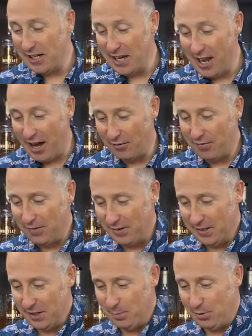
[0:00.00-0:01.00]
love,
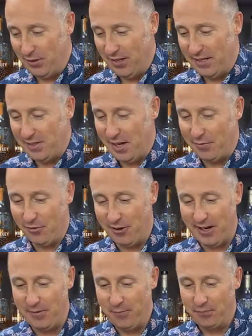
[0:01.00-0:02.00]
let's put these over here.